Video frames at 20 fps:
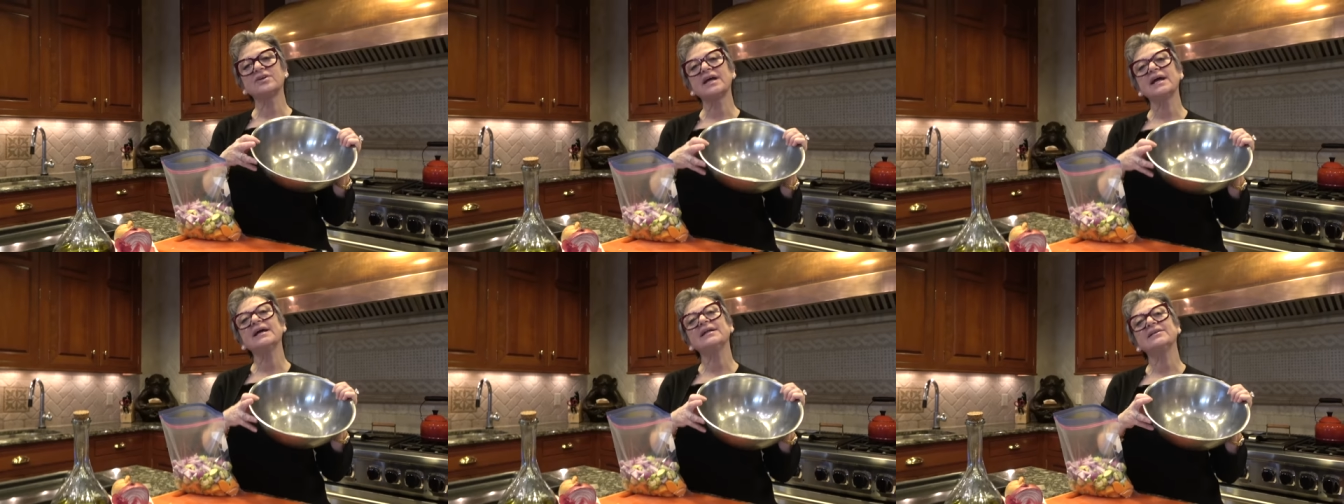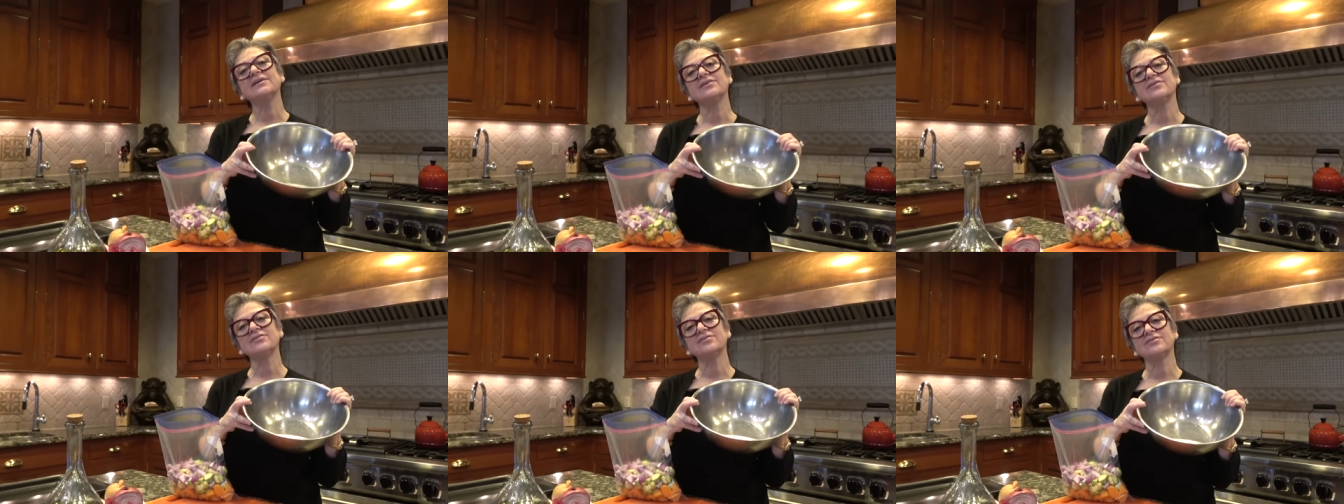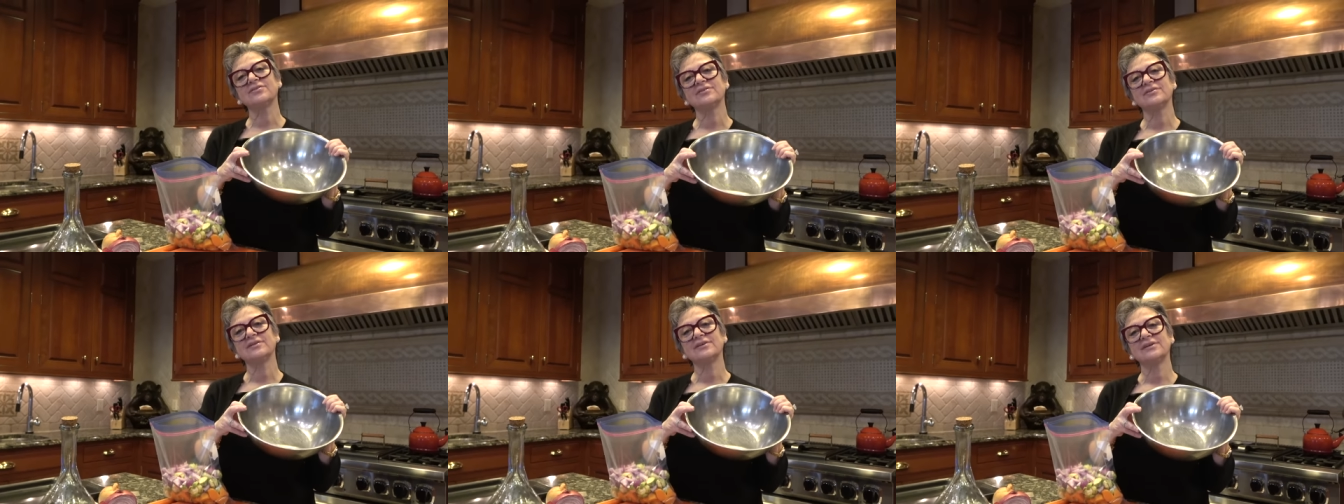
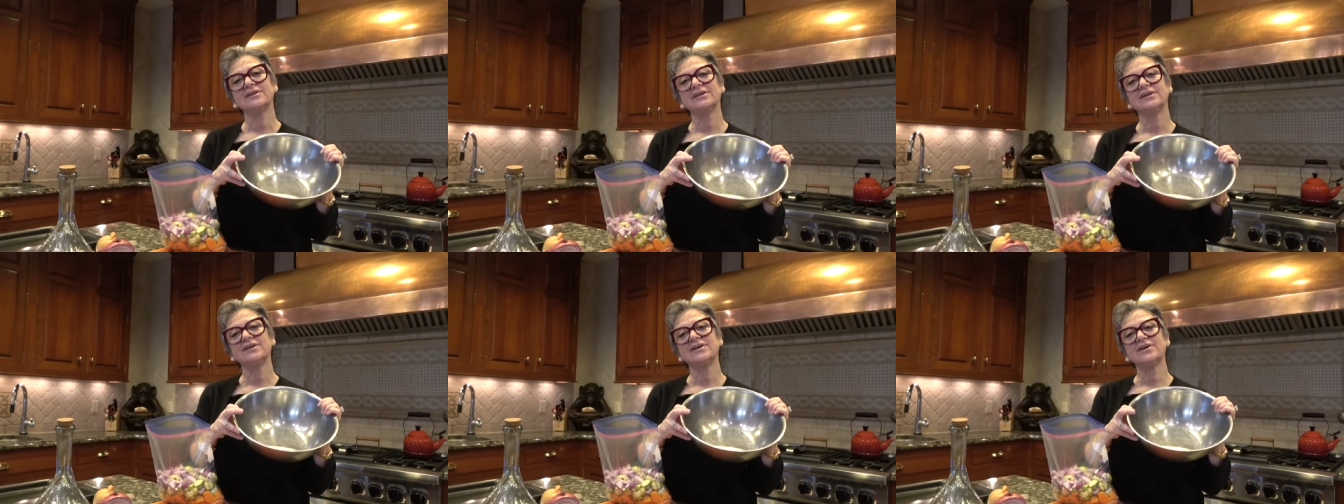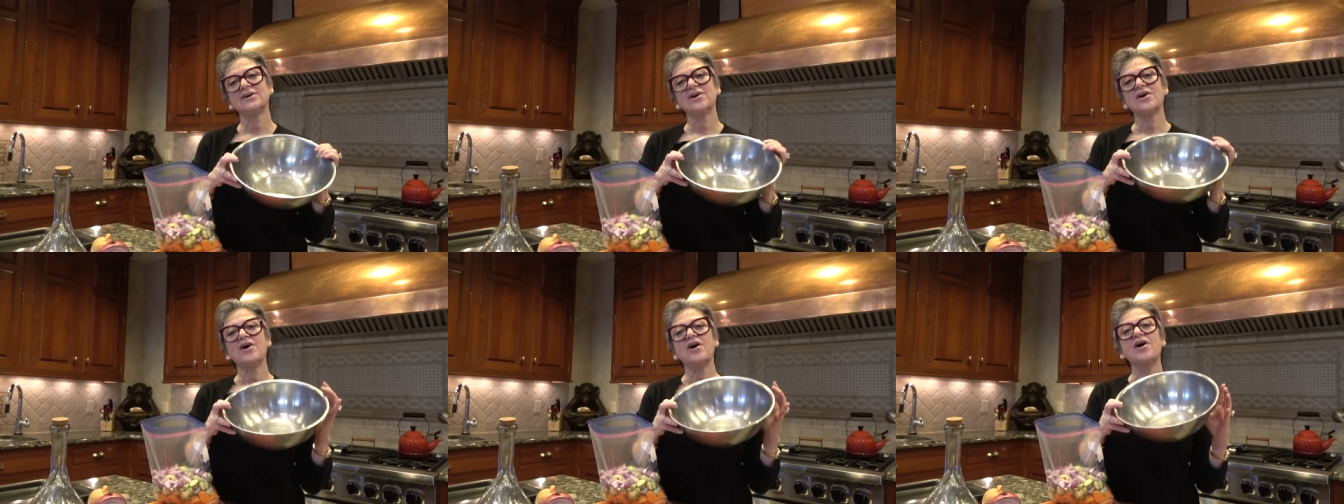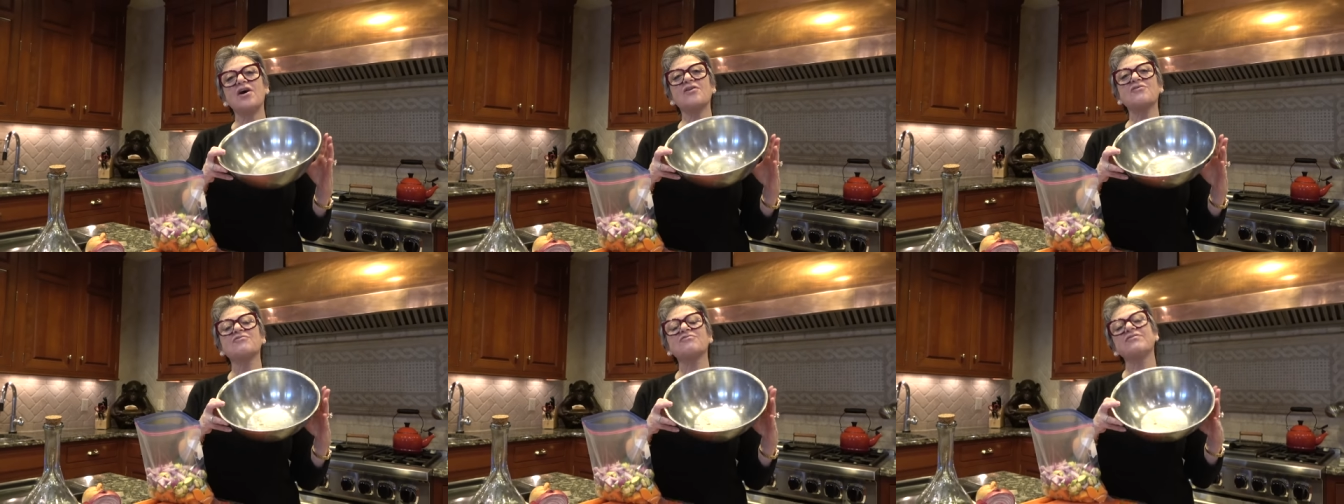Candace
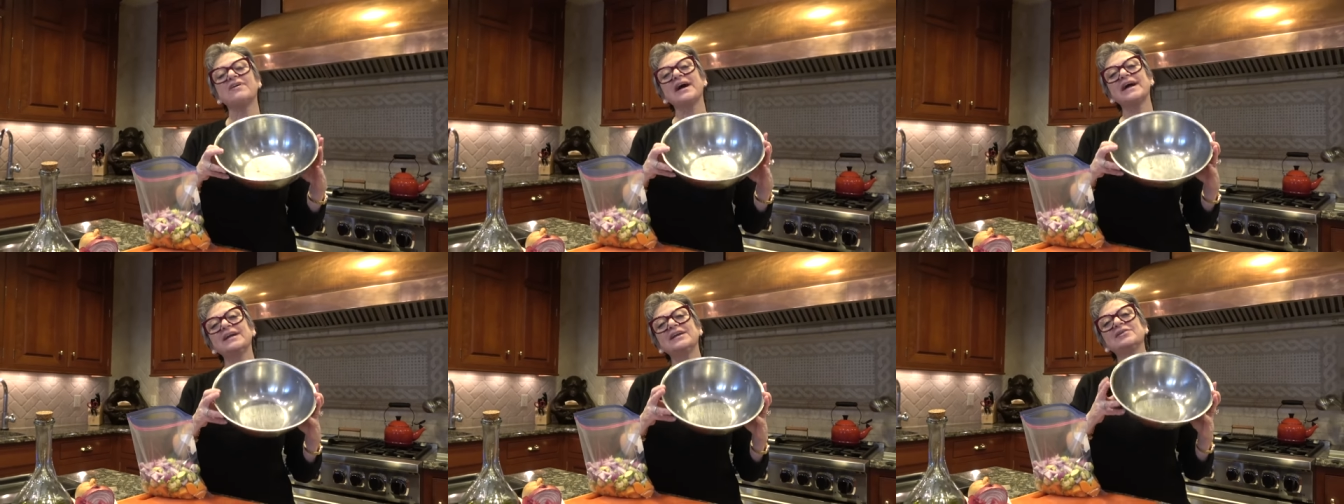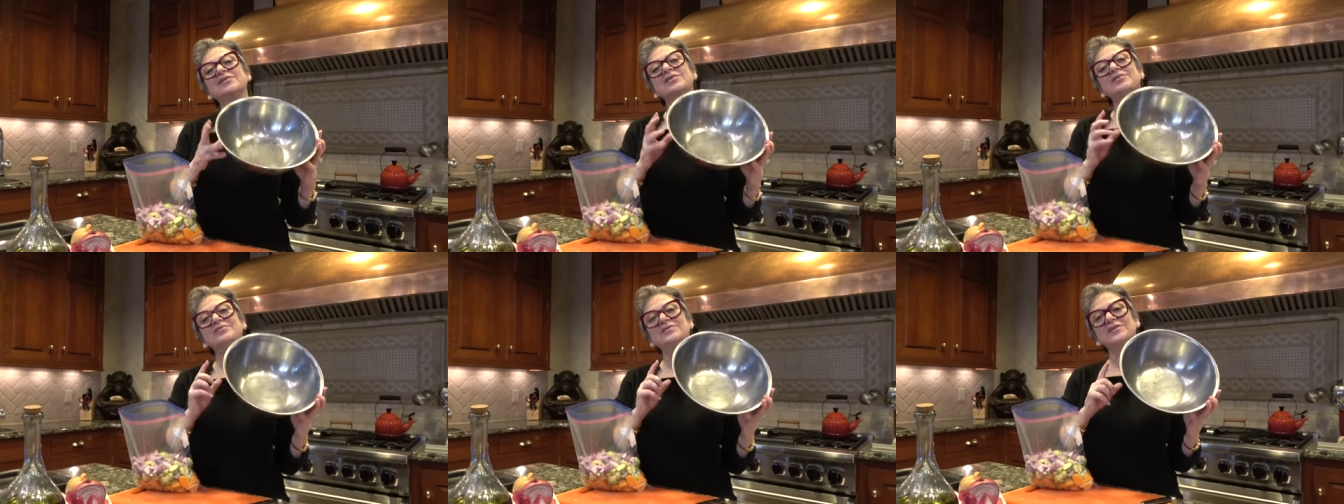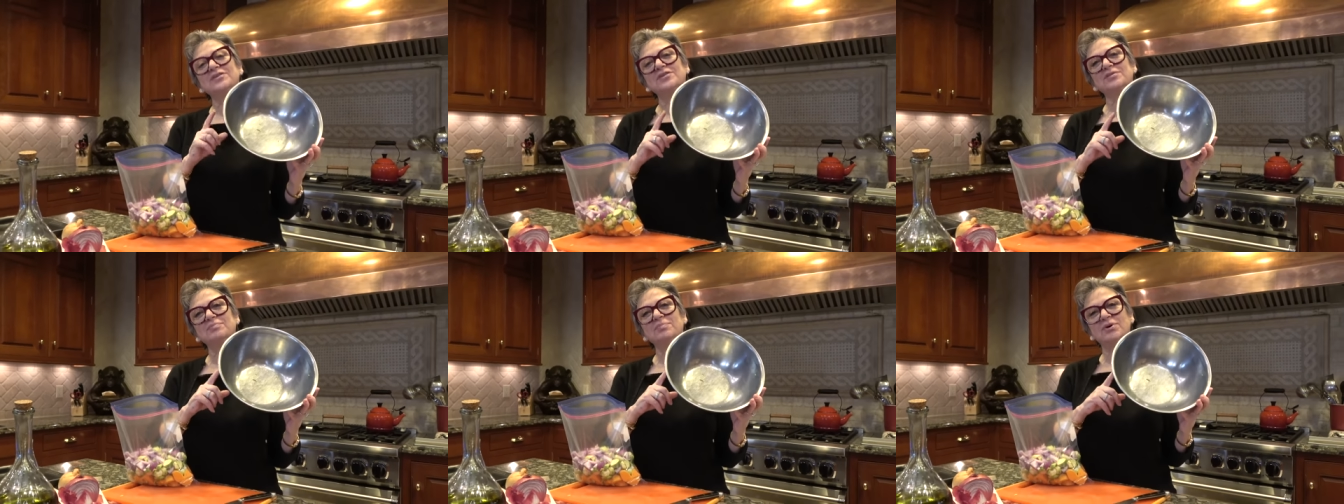are fighting over
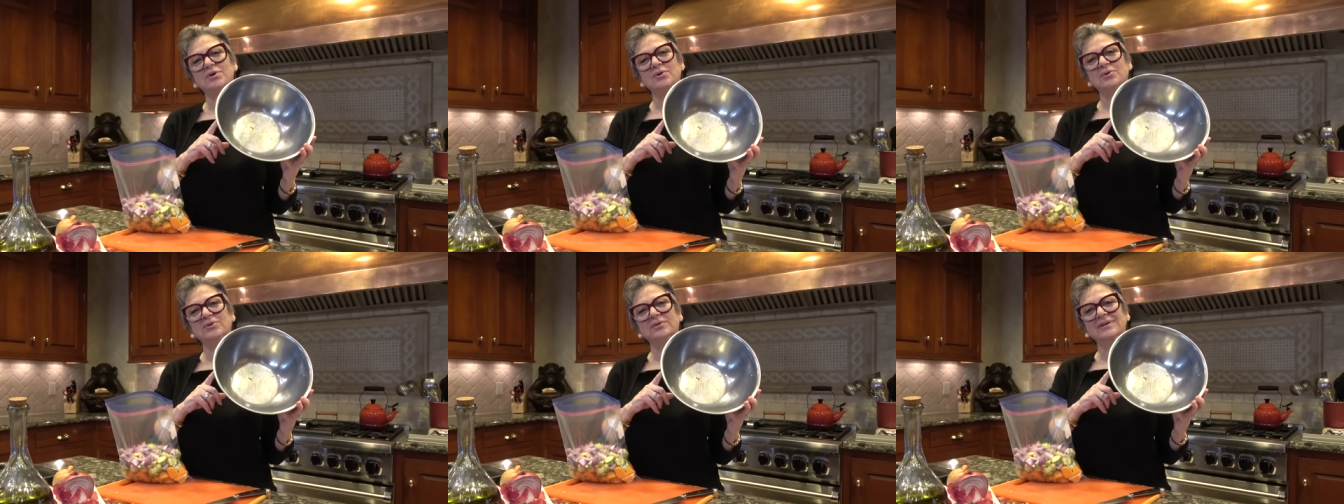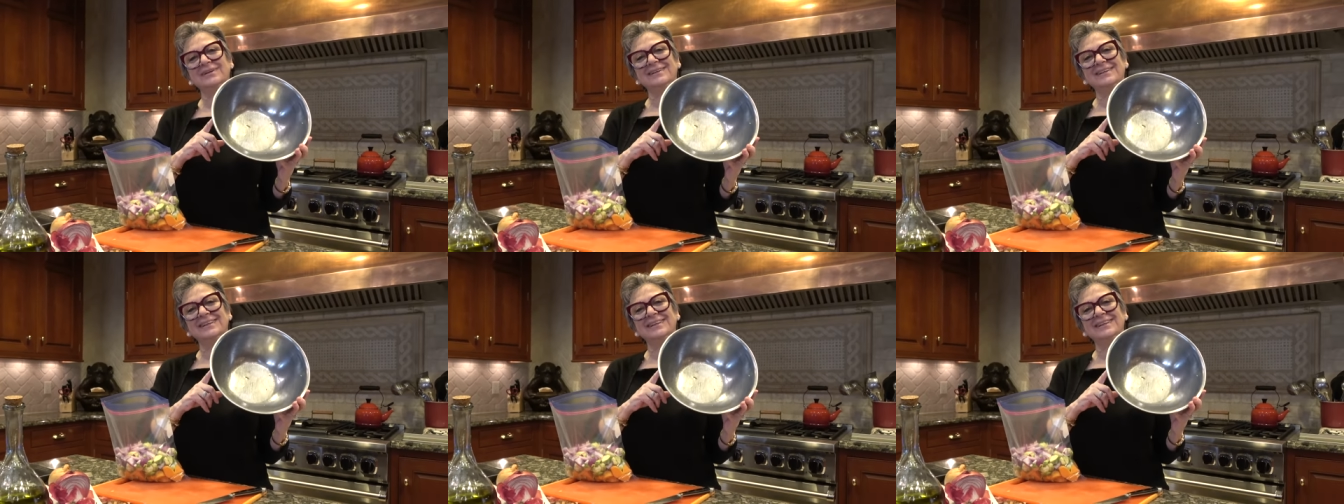this bowl